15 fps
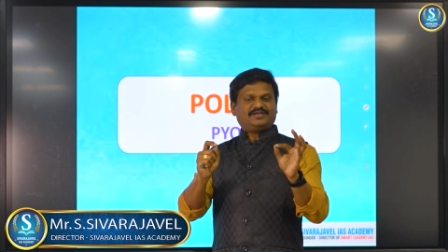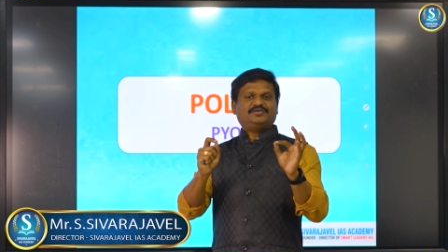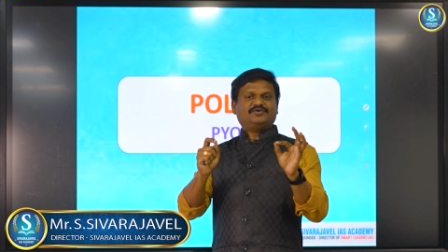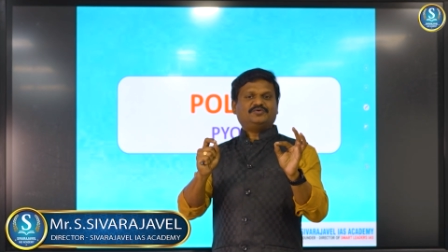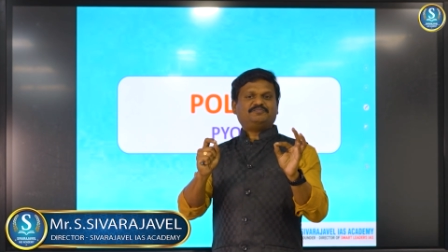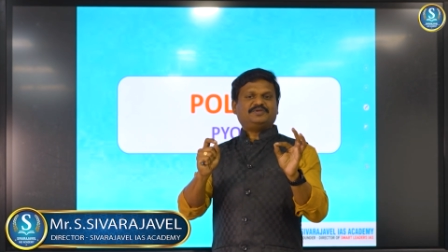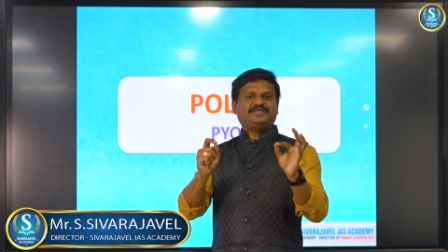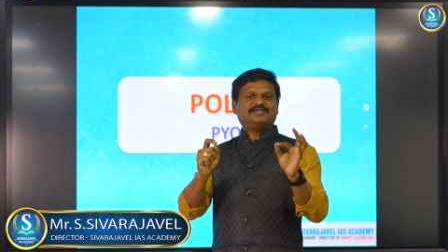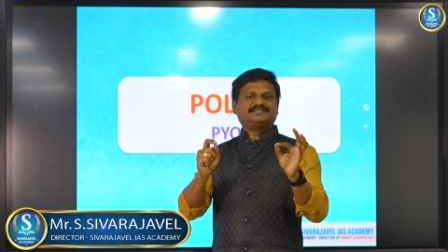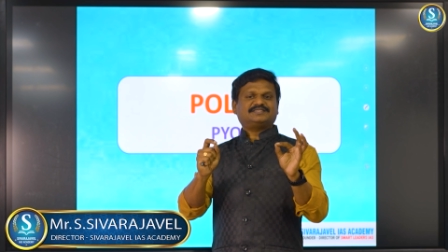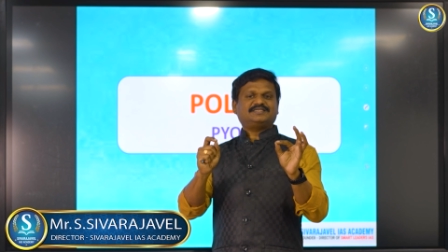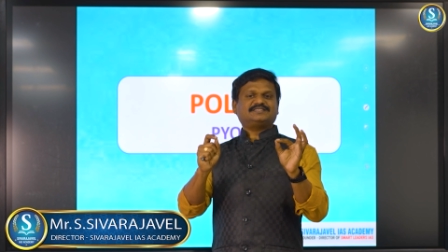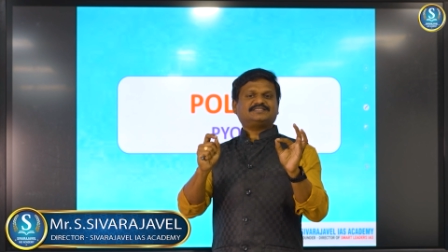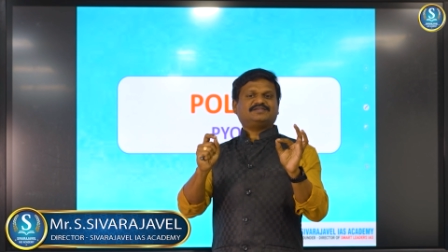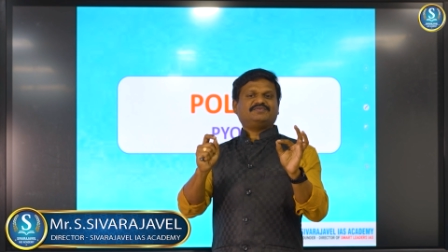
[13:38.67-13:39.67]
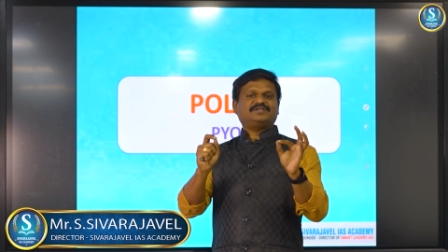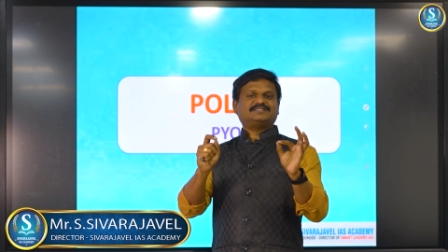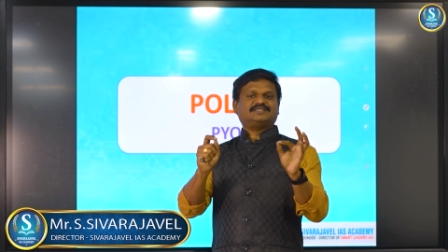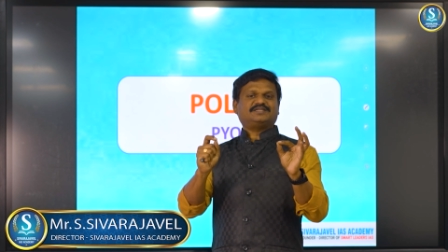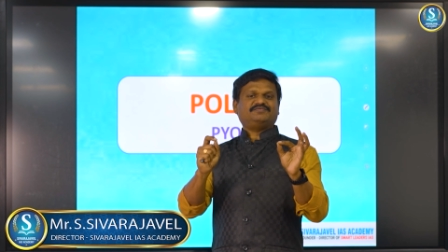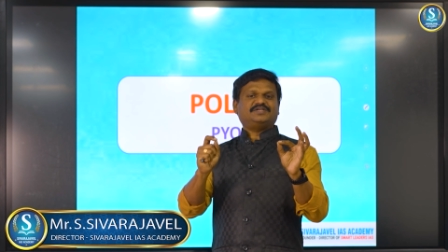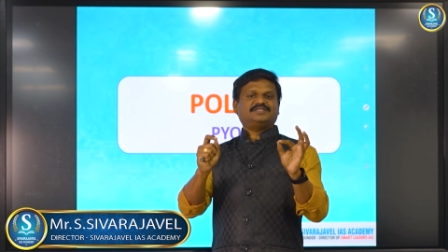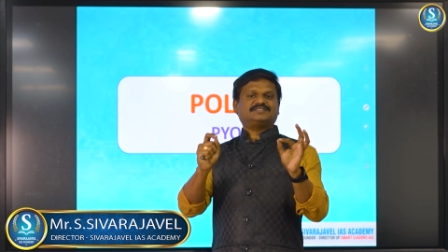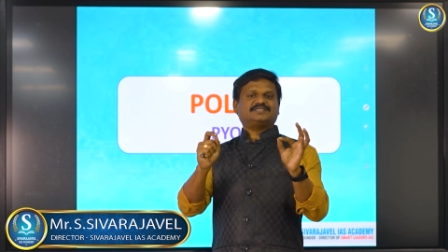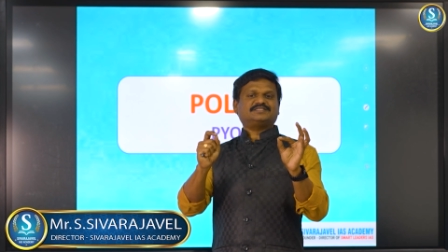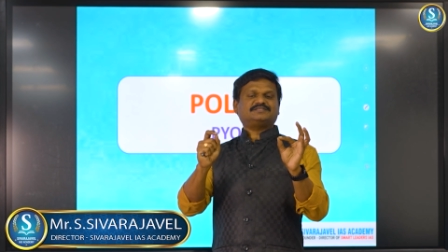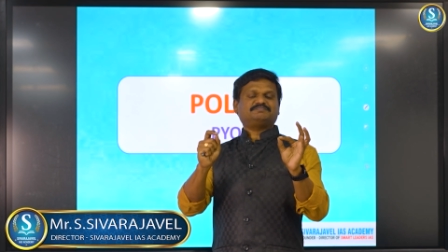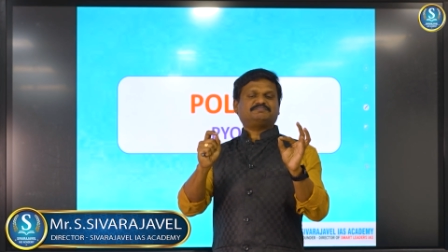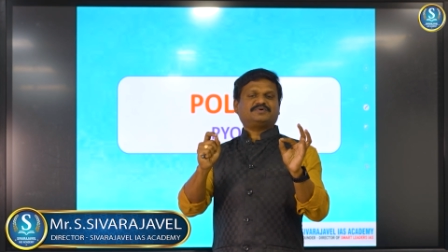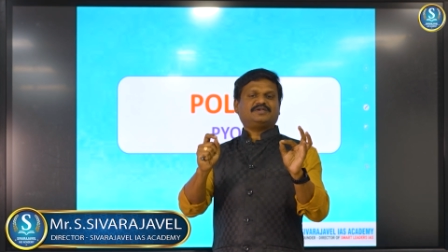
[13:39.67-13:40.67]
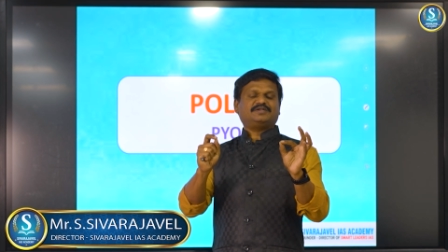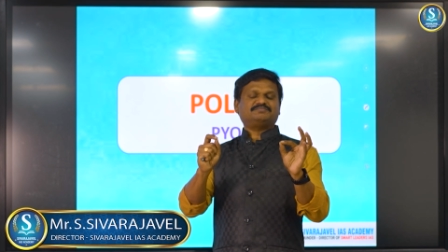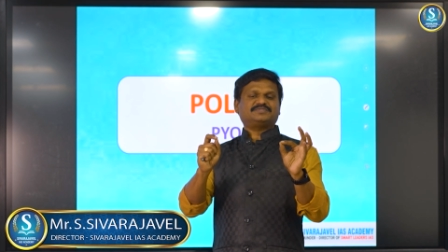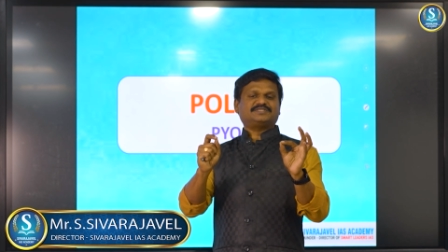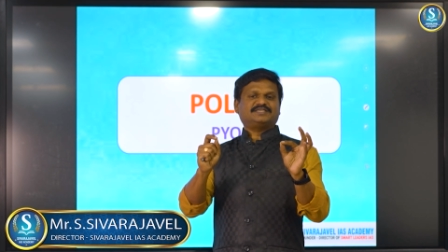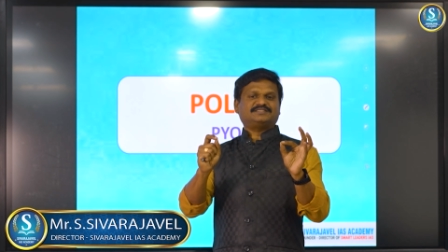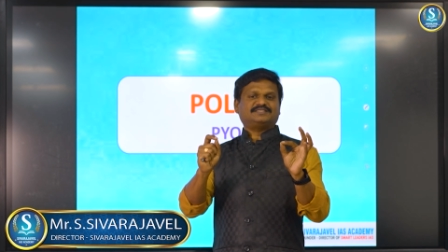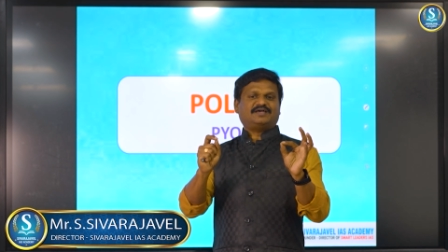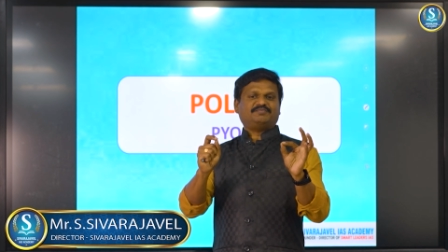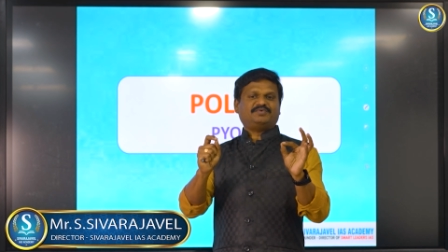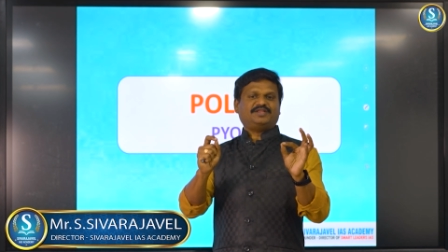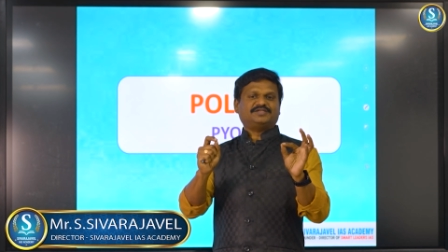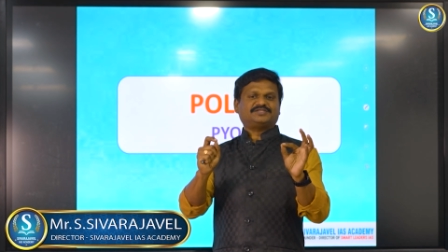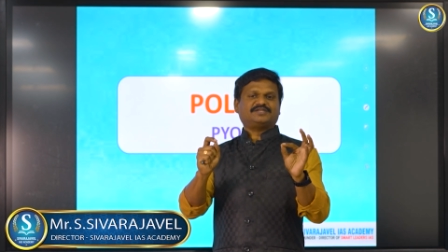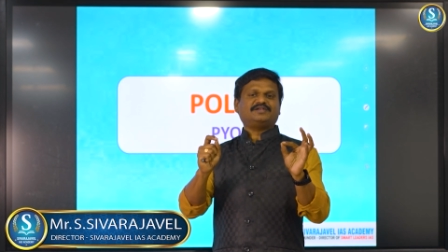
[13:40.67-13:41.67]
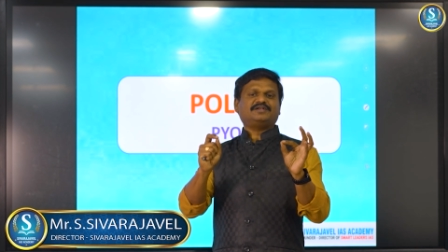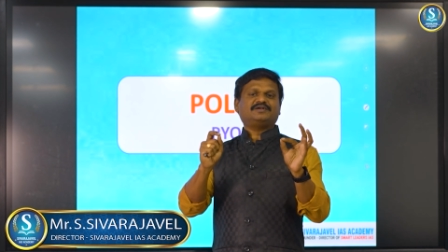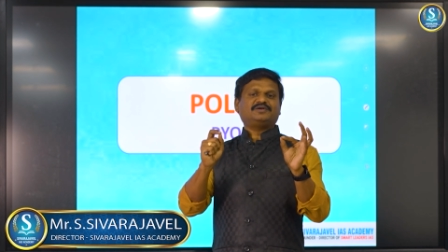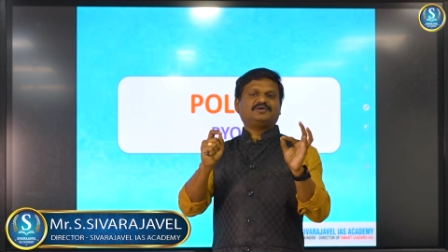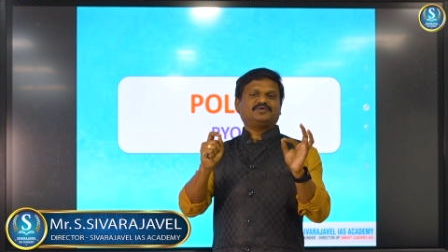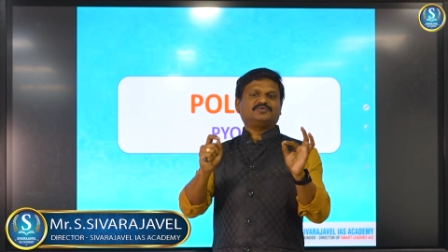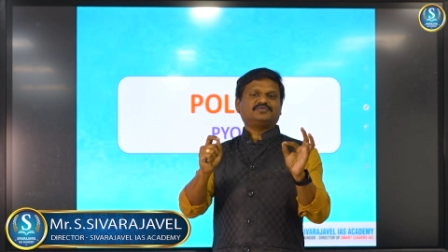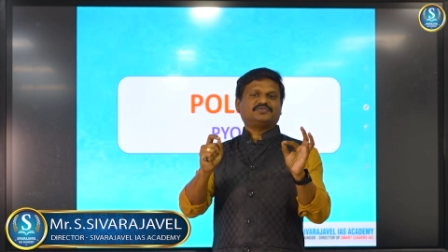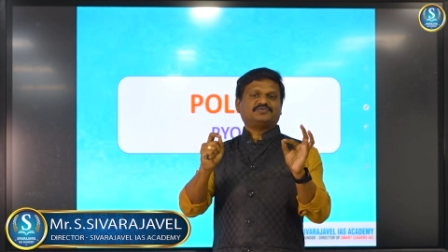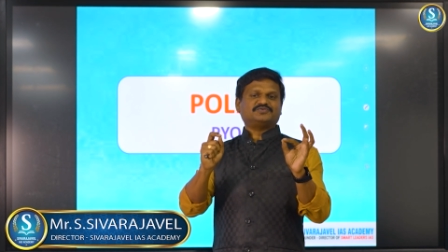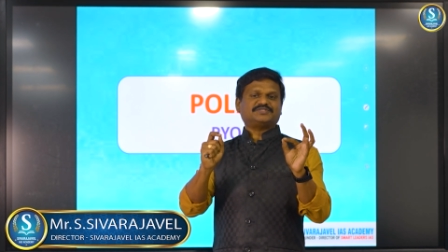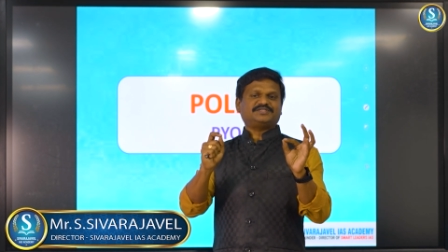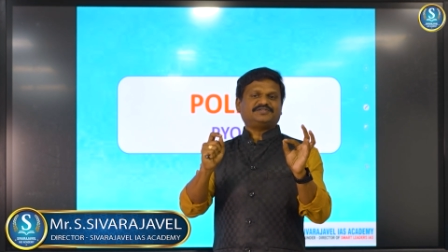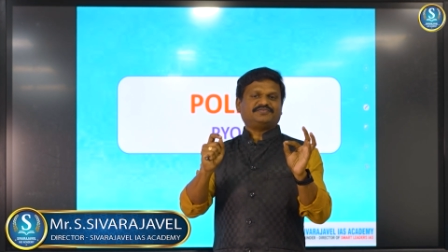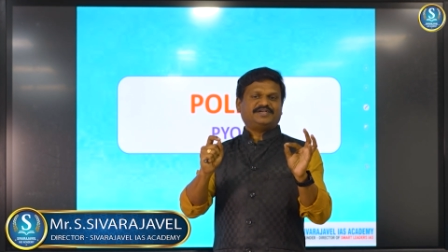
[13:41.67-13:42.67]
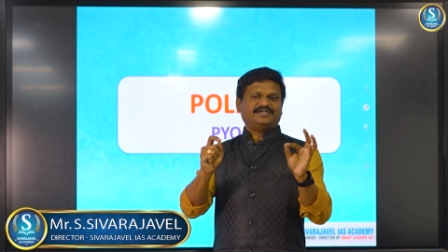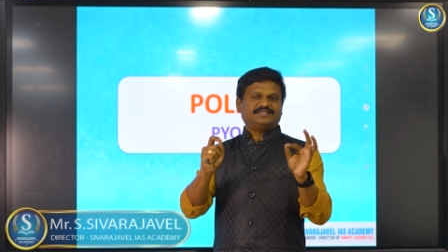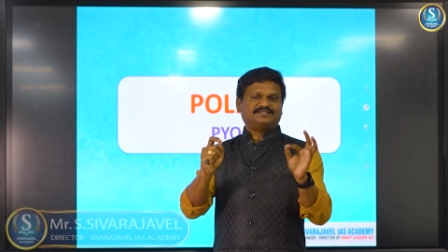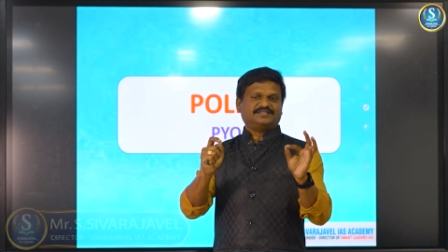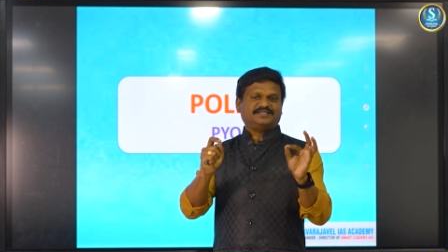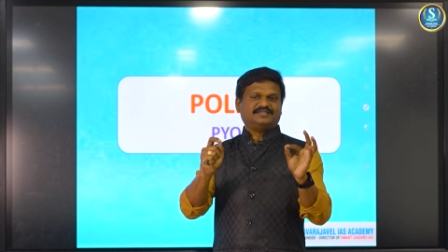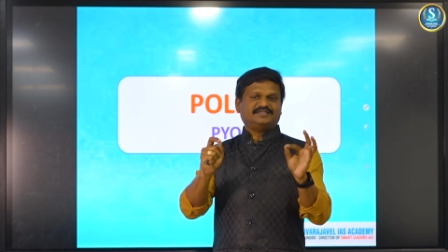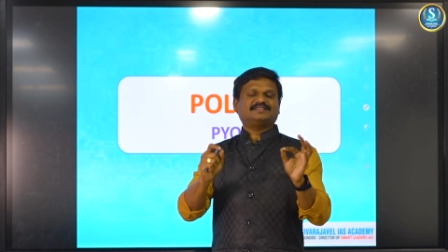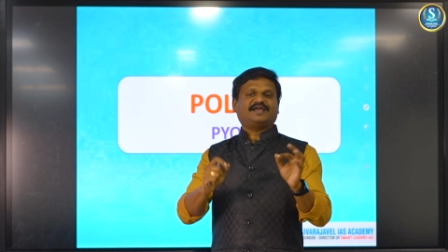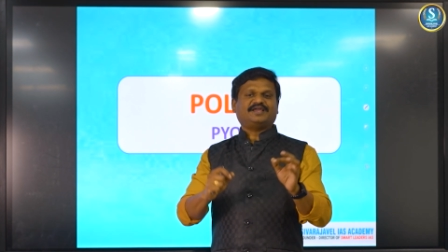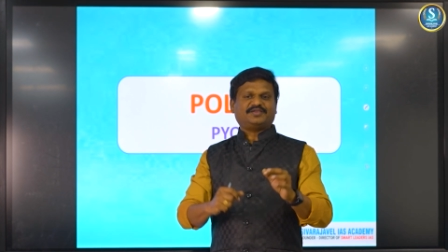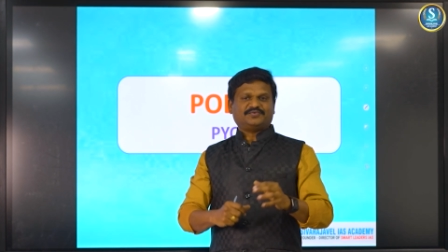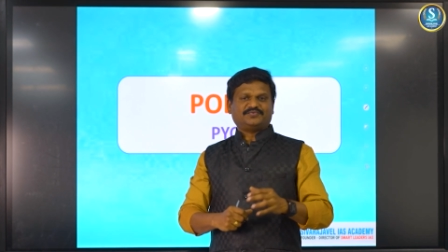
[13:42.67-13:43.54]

UPSC Civil Services Prelims Examination 2023. Thank